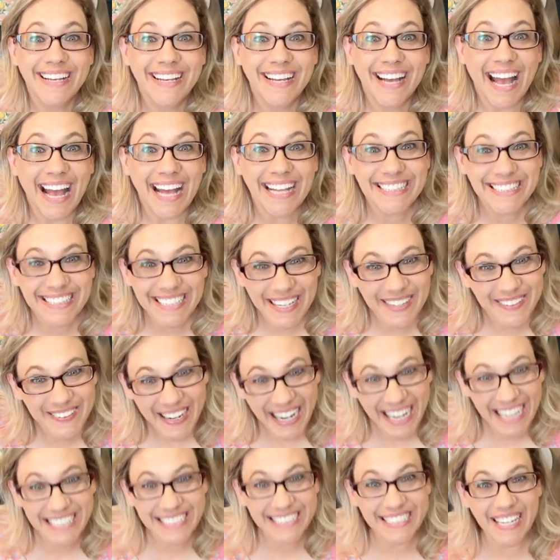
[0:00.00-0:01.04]

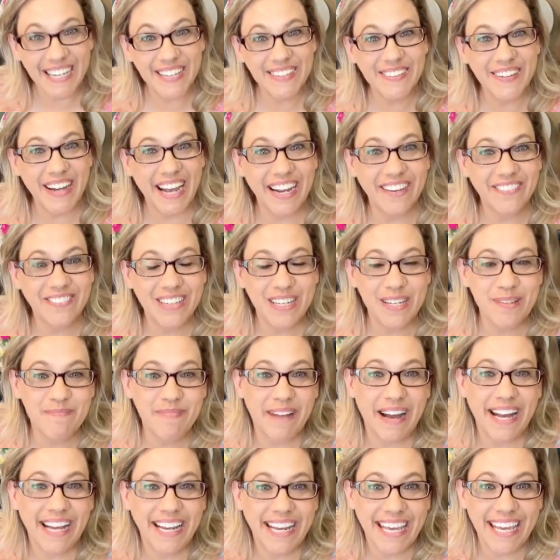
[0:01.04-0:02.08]
Hello
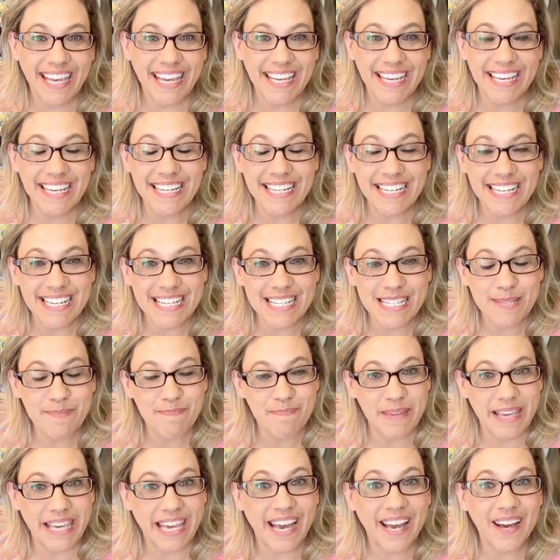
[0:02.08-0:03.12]
everybody. It is
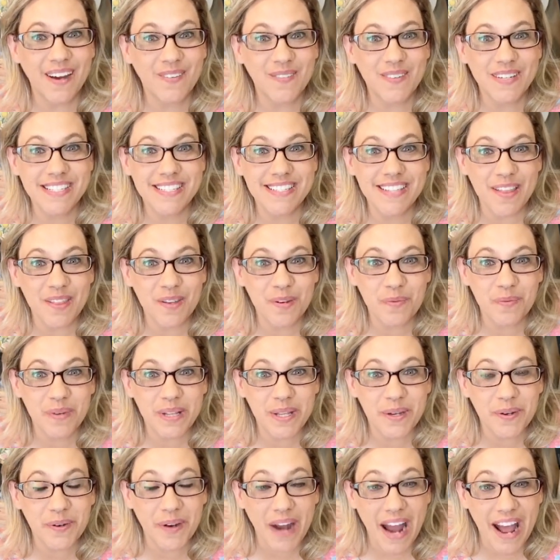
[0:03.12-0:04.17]
Mia with Southern
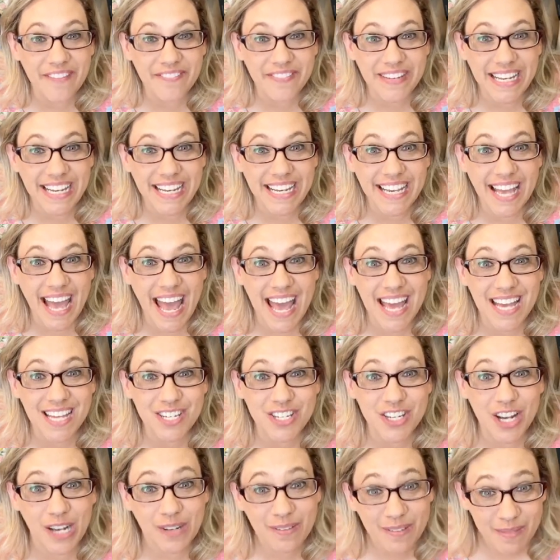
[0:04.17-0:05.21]
Willow Crafting and
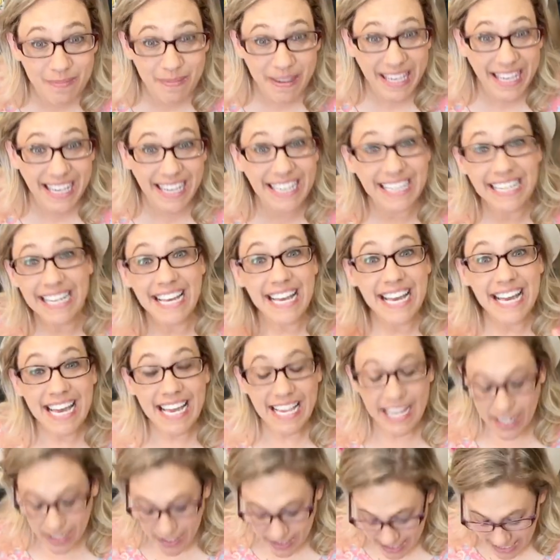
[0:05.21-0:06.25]
Chalk with Mia
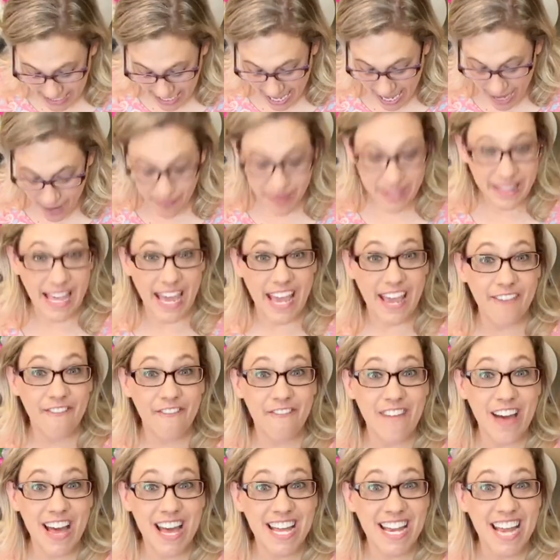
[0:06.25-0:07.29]
here today with a
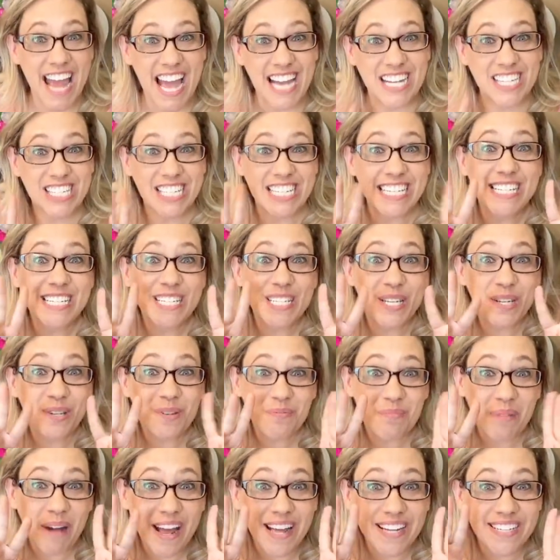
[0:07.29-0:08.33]
fun, actually two
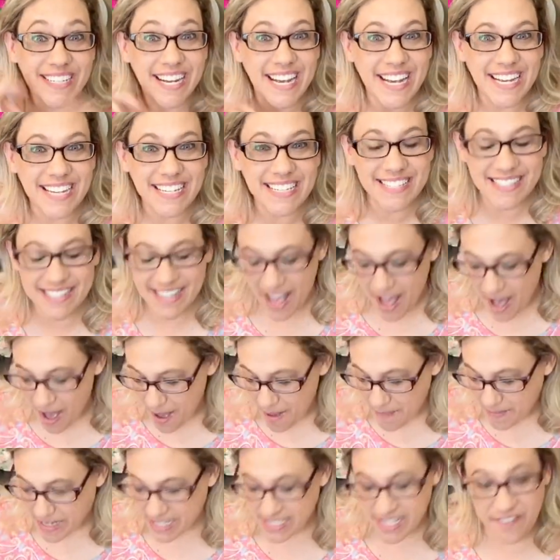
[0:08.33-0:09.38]
projects
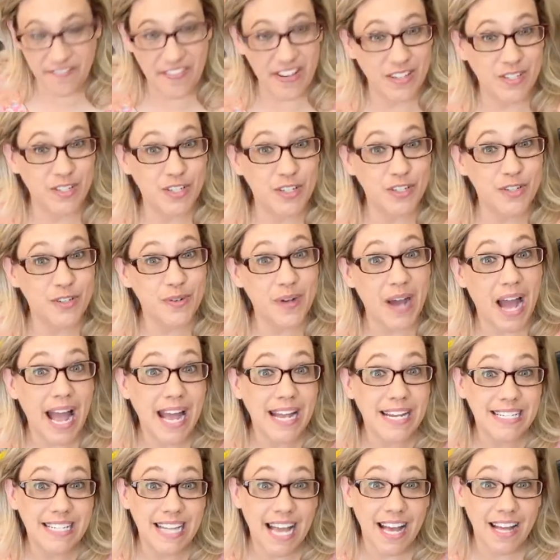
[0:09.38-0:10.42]
because I found two
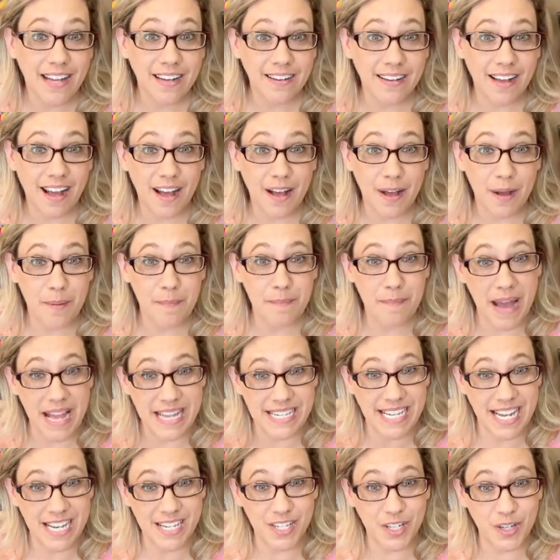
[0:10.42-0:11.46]

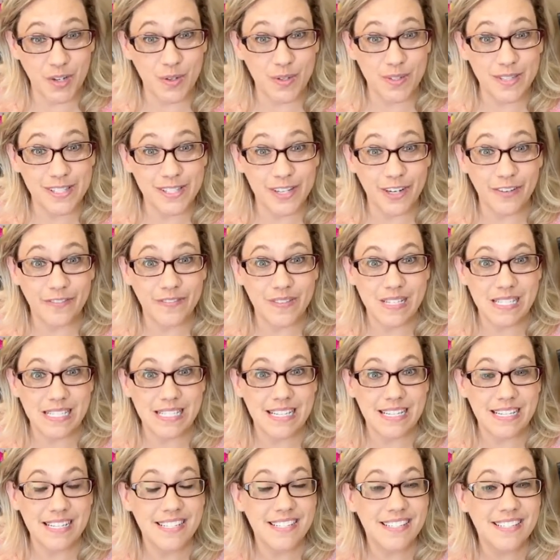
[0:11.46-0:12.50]
identical
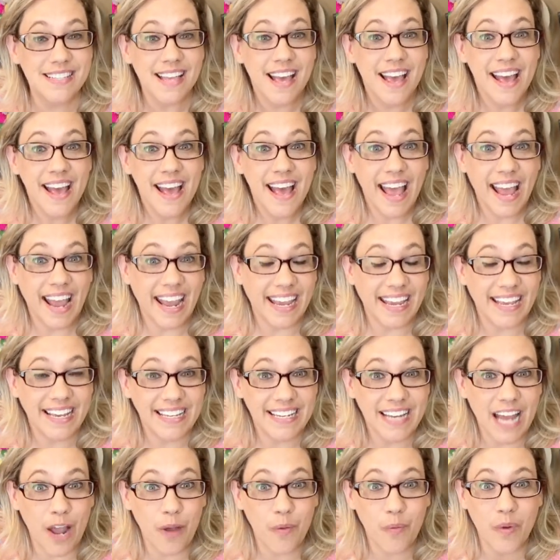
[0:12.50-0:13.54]
surfaces and
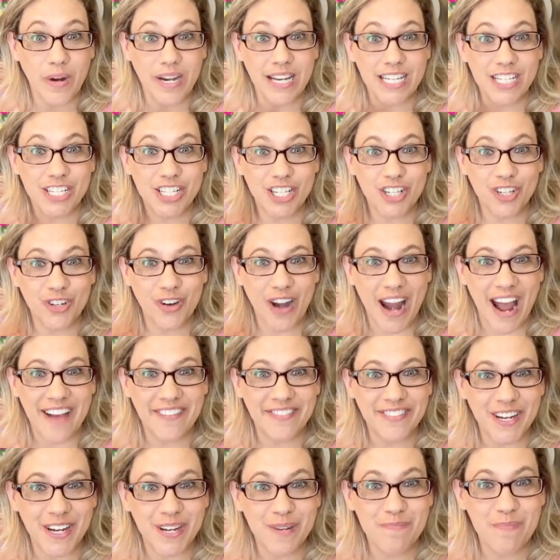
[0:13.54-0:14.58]
I wanted to craft
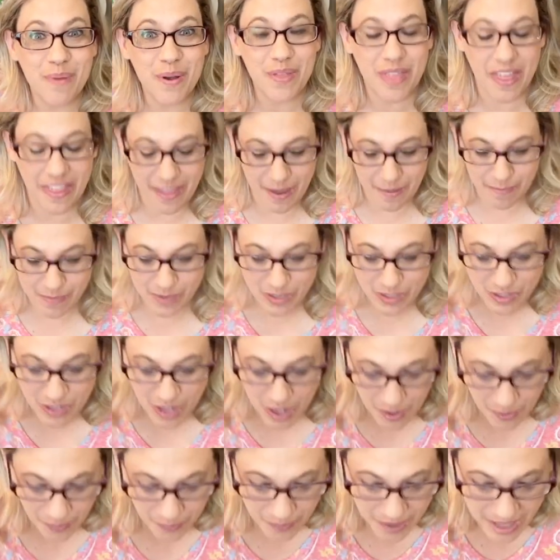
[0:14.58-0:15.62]
on both of them.
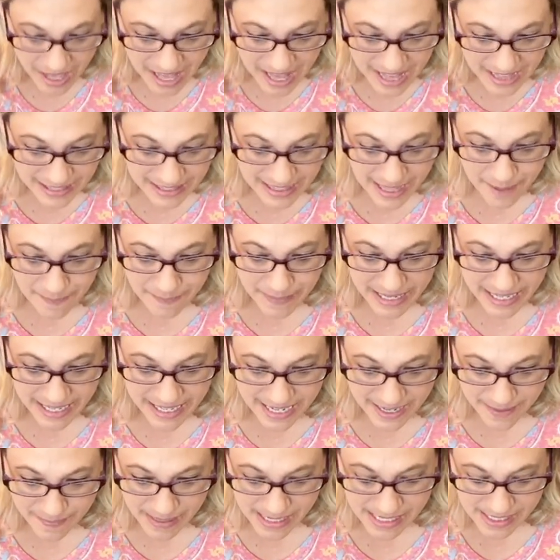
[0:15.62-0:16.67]
So let me
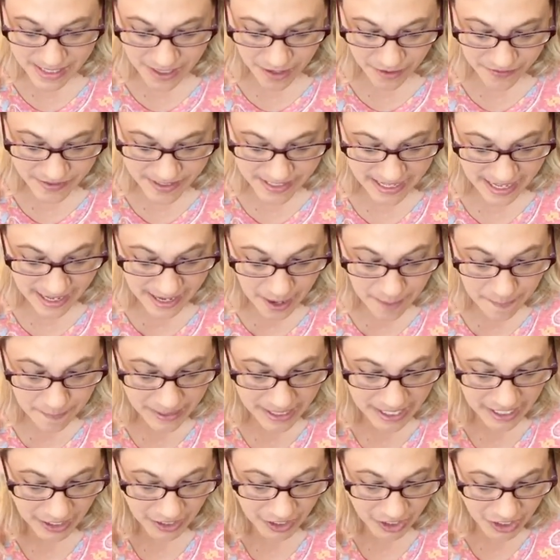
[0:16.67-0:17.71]
get myself set up
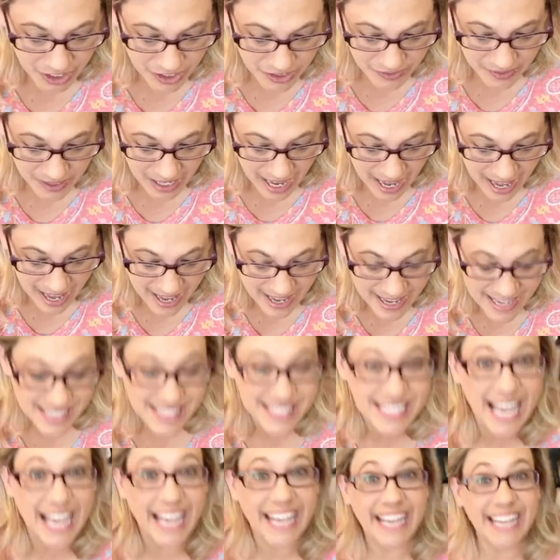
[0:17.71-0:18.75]
here, you guys,
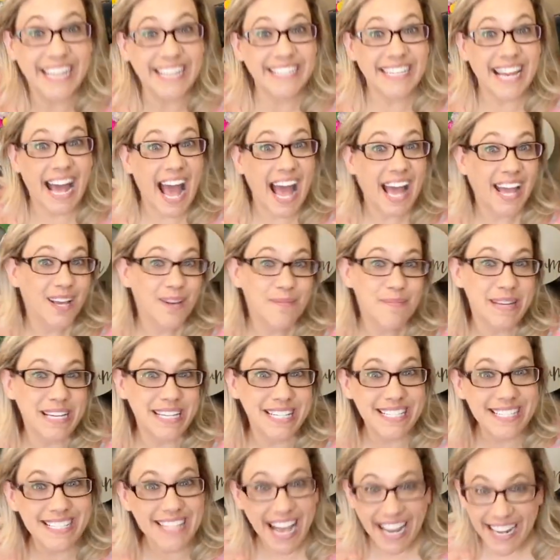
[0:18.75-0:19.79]
and I am
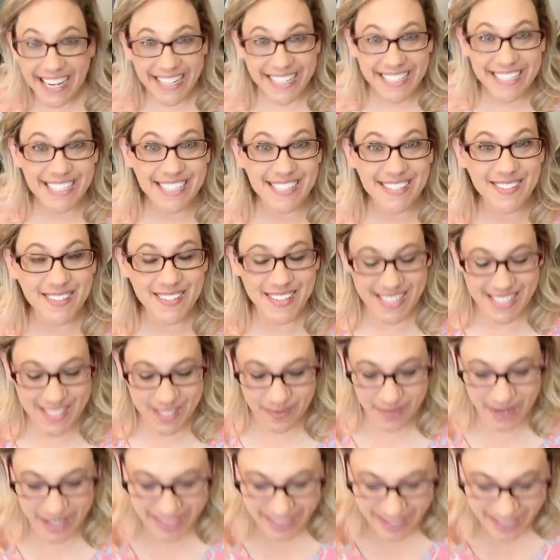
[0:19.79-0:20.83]
excited to do these
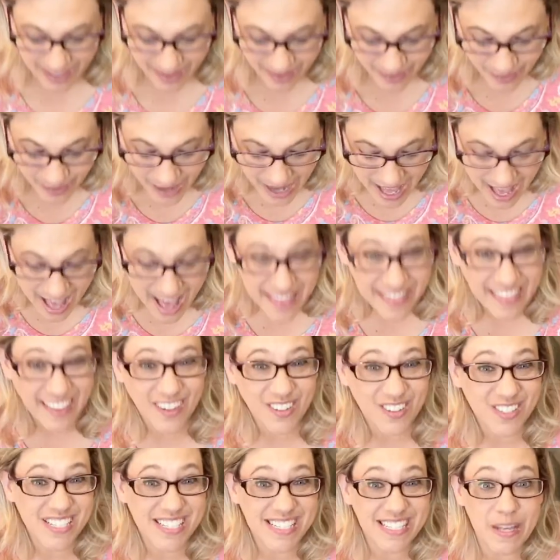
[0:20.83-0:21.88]
with you. They are
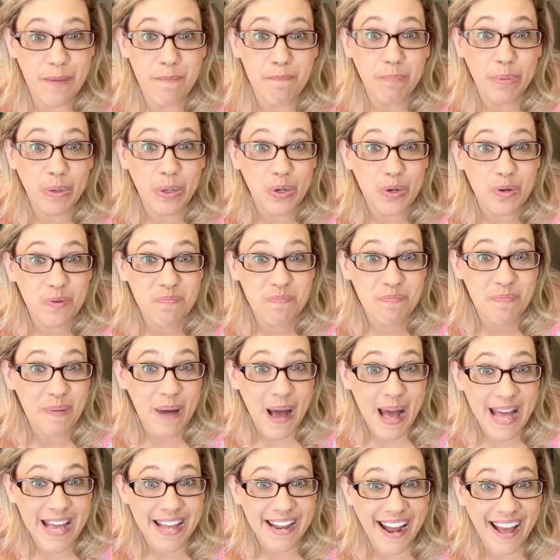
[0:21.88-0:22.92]
simple,
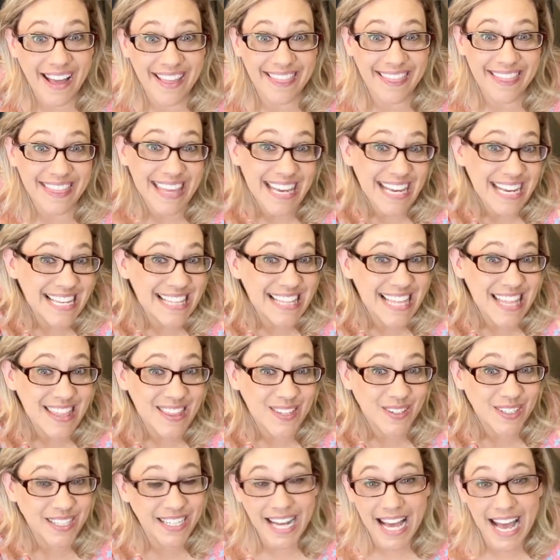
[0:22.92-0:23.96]
but I think that they're
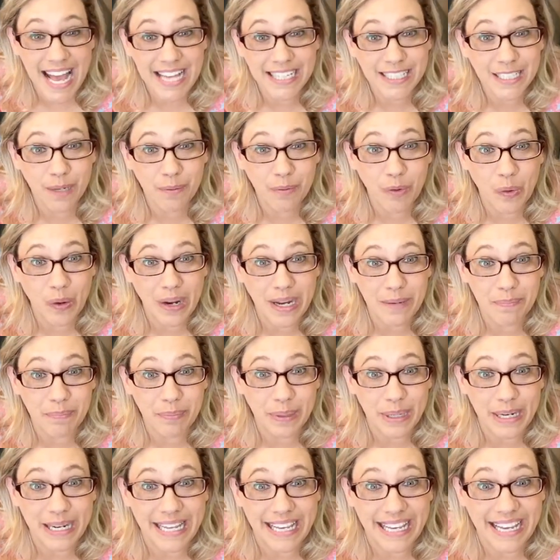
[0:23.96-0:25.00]
going to end up quite
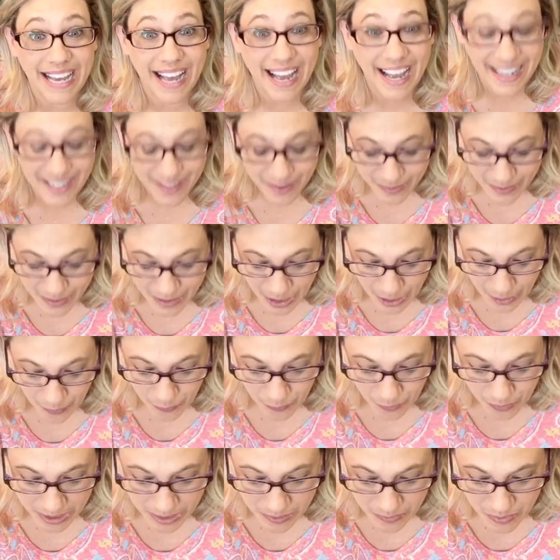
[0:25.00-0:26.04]
pretty. I don't know.
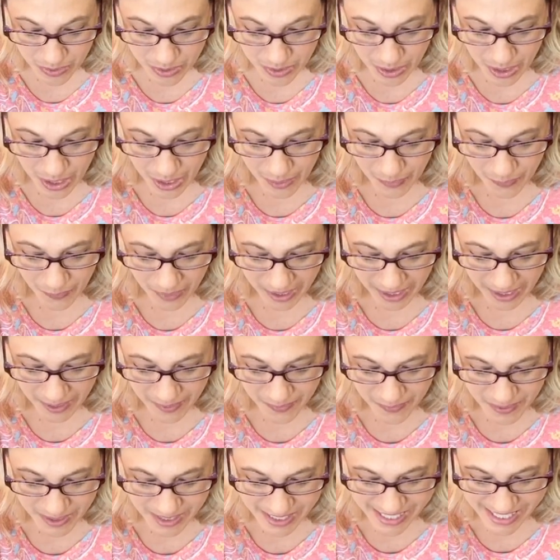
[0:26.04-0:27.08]
We
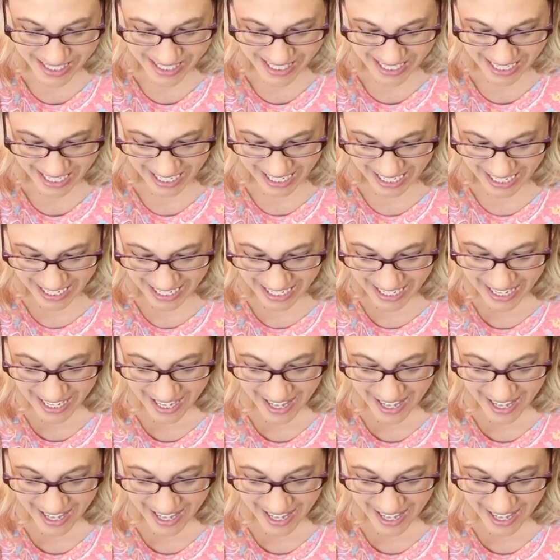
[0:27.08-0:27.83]
will see.